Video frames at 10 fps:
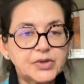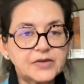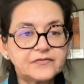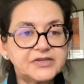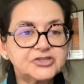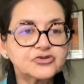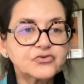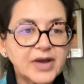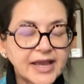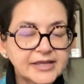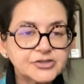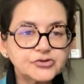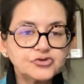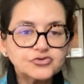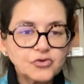if we try to
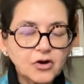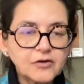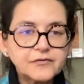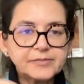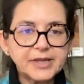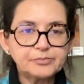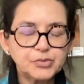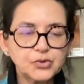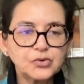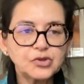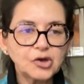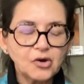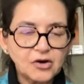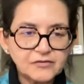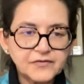draw from that pool
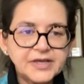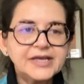of